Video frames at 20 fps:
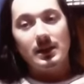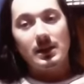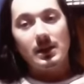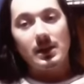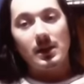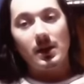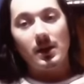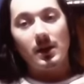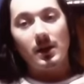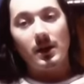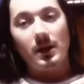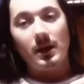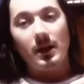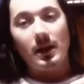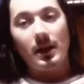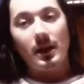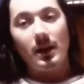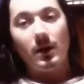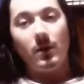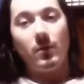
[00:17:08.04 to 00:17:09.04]
So,
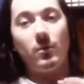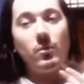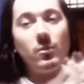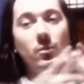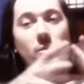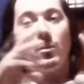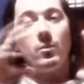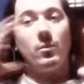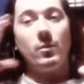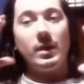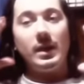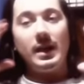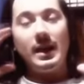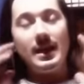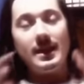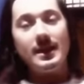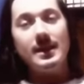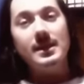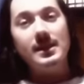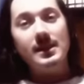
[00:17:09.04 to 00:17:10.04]

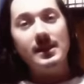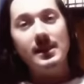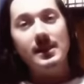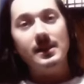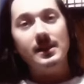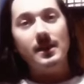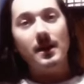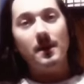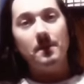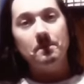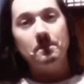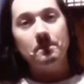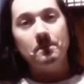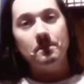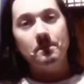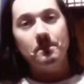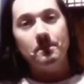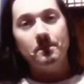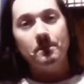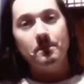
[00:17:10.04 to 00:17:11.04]
in this system,
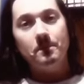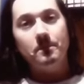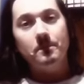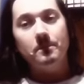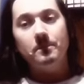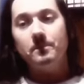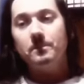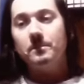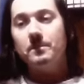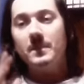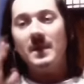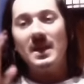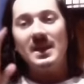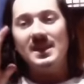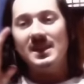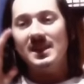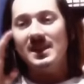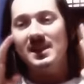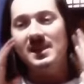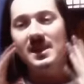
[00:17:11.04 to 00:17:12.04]

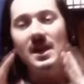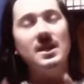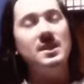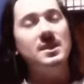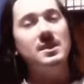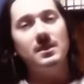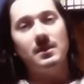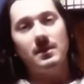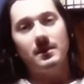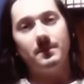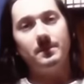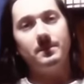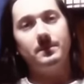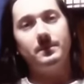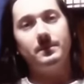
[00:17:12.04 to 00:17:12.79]
it's a disaster.